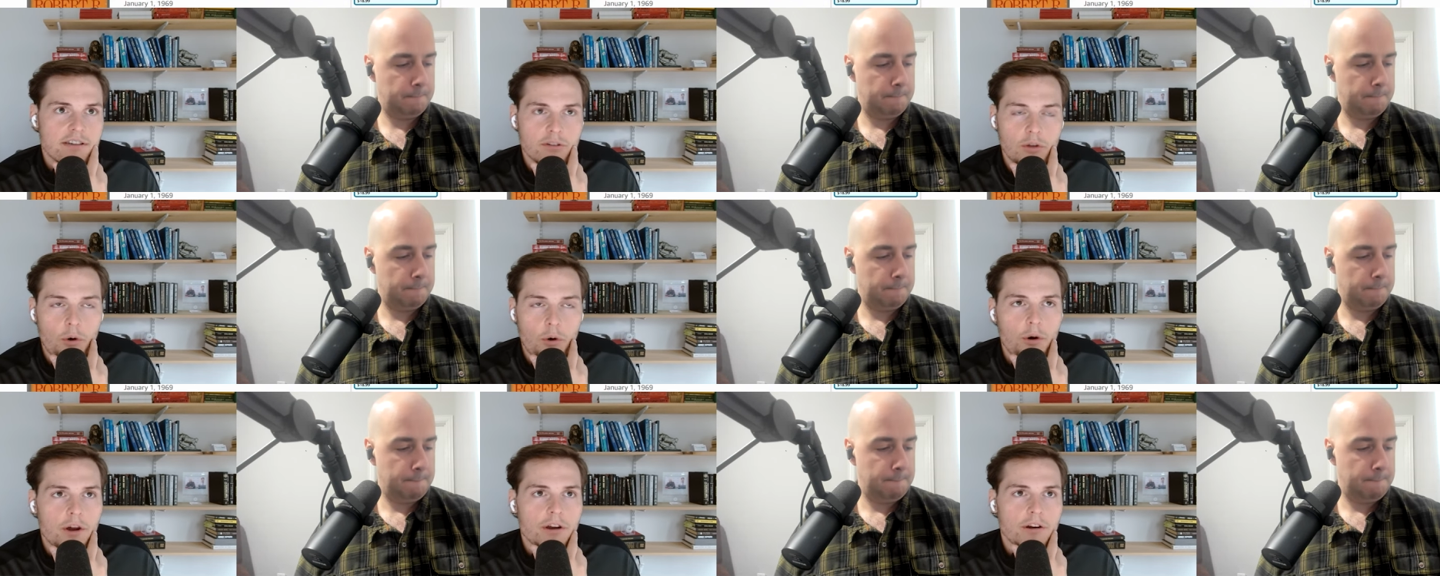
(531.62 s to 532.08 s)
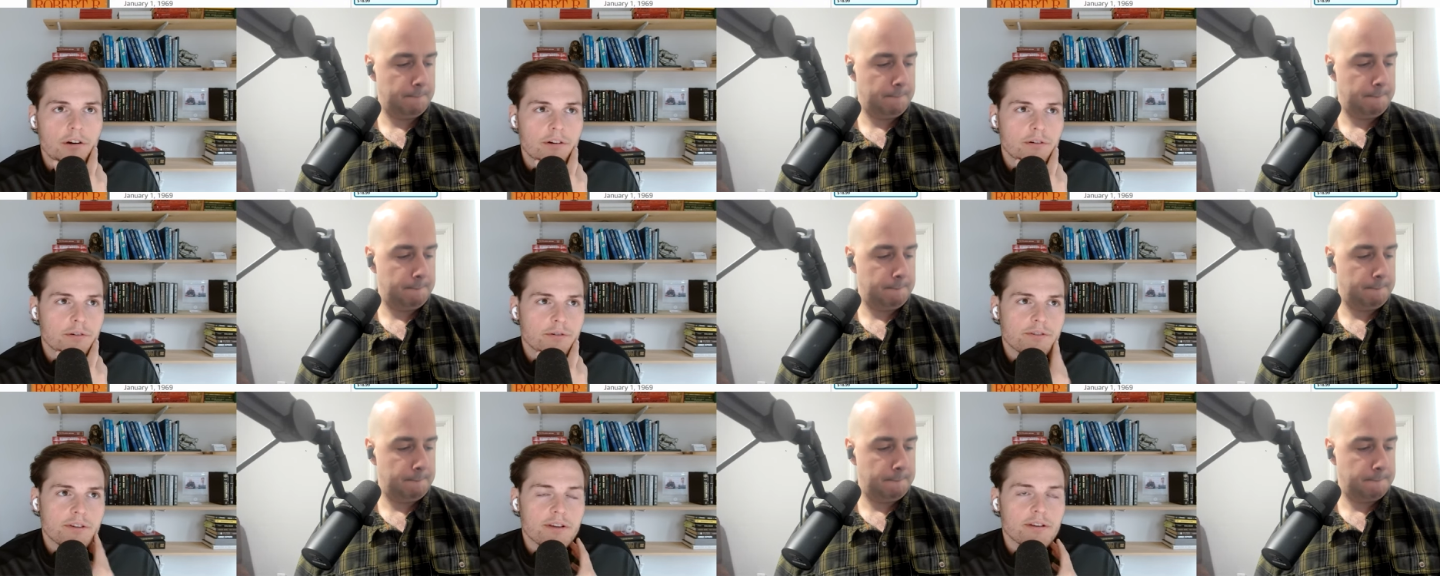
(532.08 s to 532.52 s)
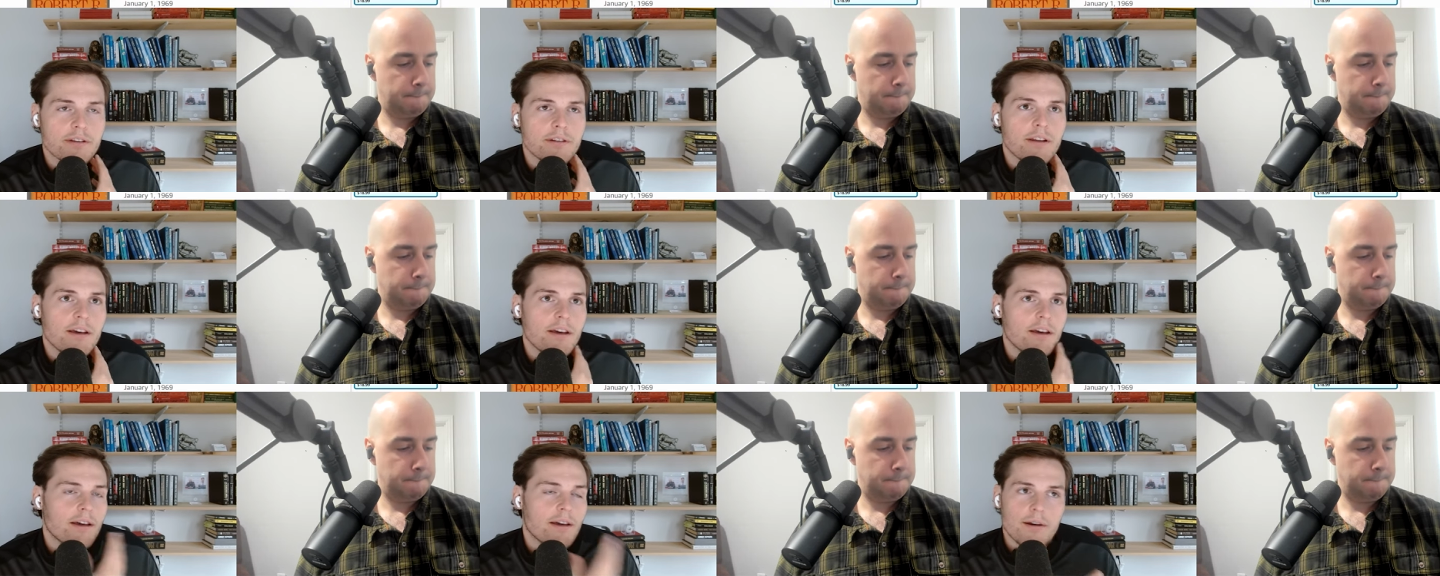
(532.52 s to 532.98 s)
Speaker 1: and lawyers, and
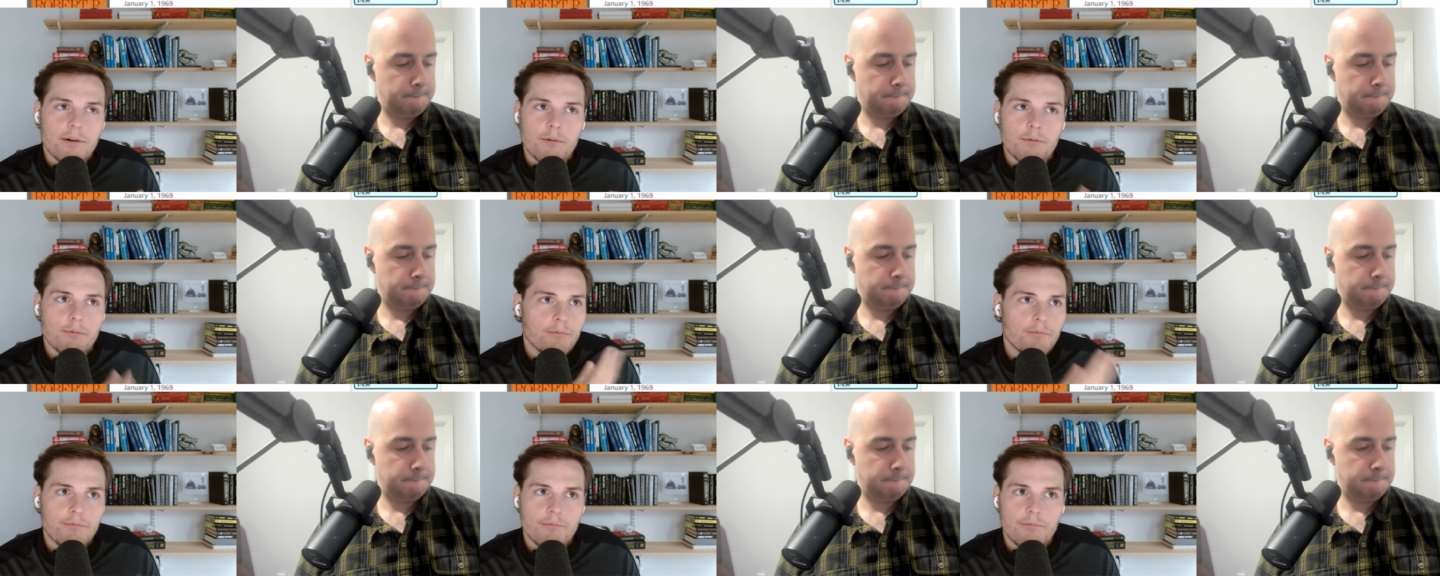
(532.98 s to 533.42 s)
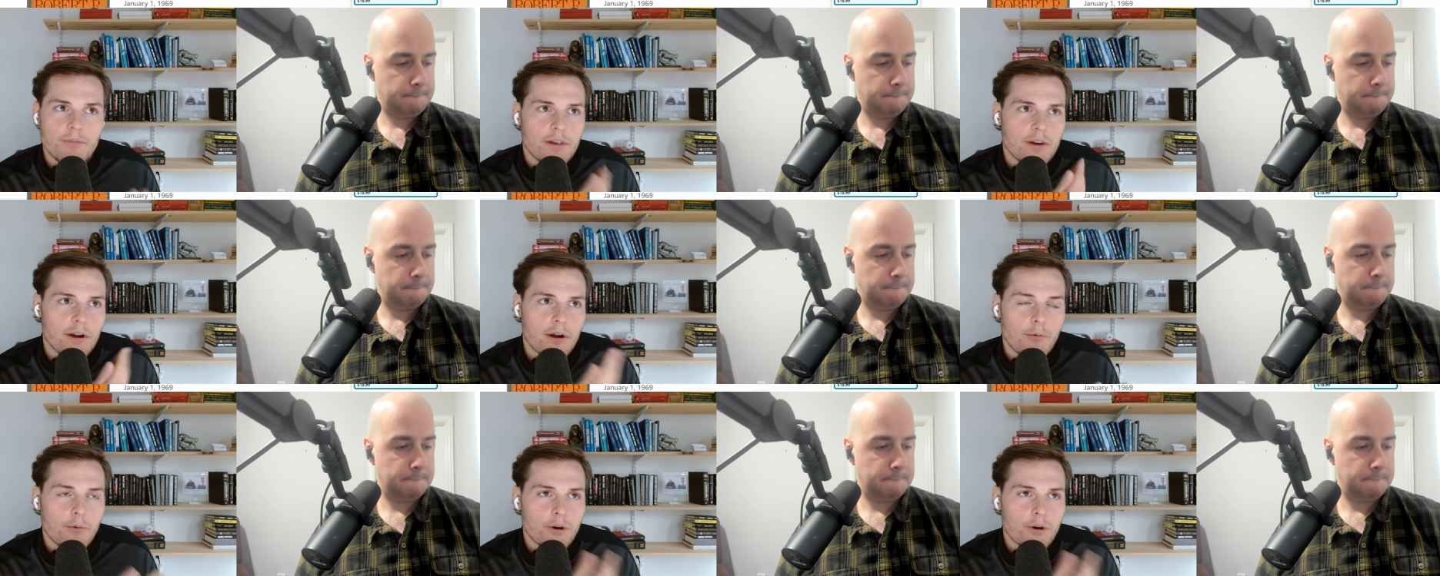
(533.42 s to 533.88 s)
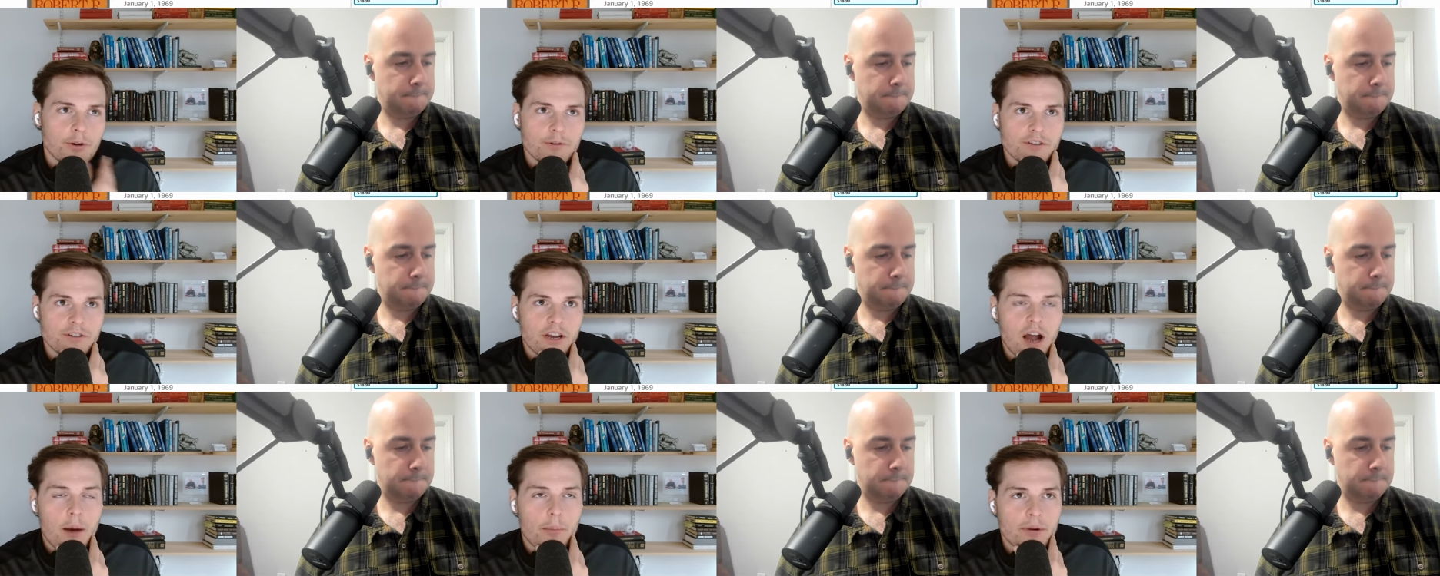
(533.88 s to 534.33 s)
you know we're
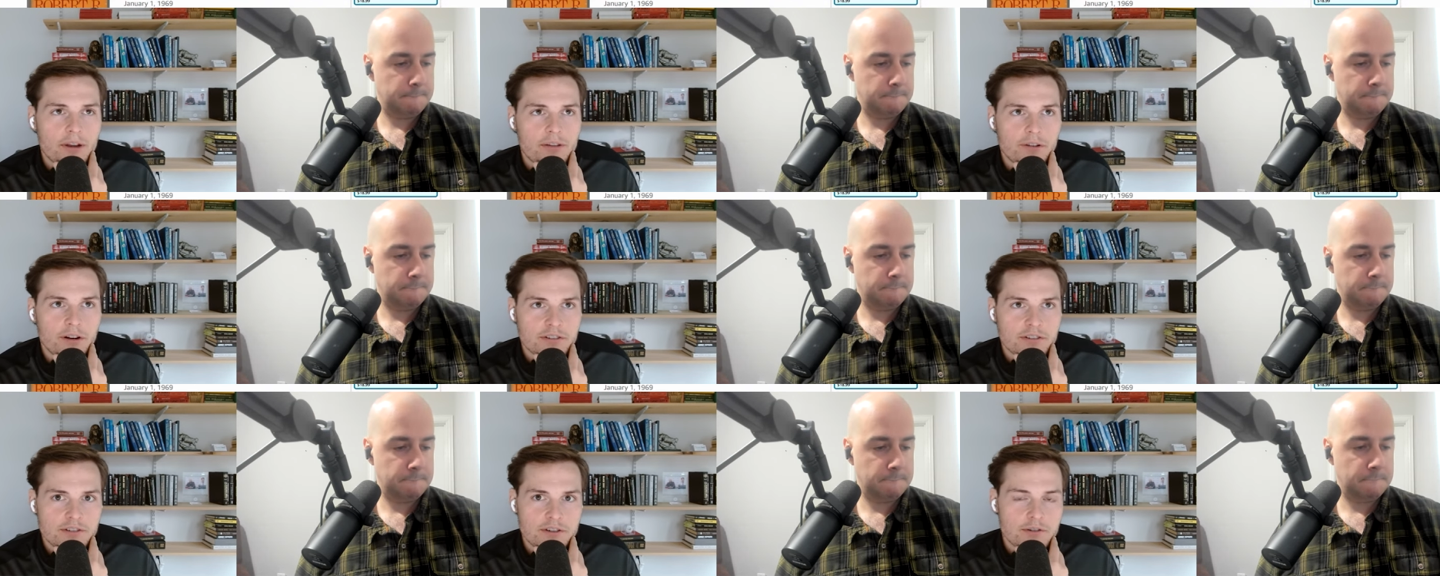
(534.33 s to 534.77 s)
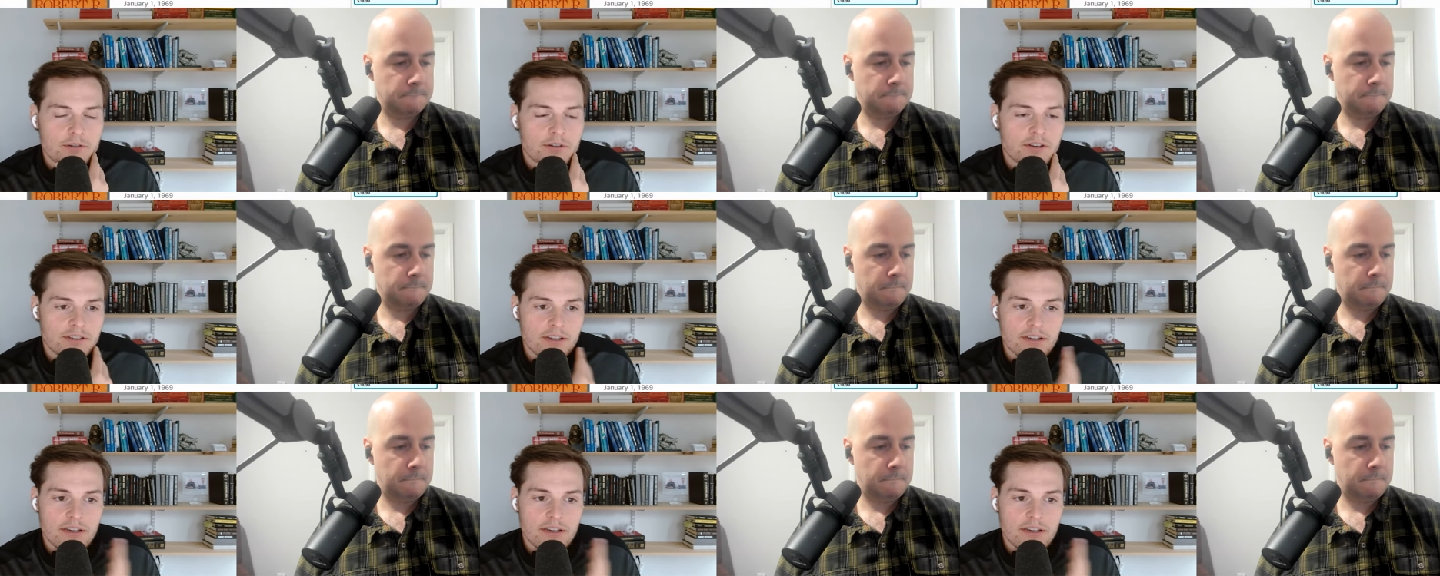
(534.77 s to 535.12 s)
using company funds to do this,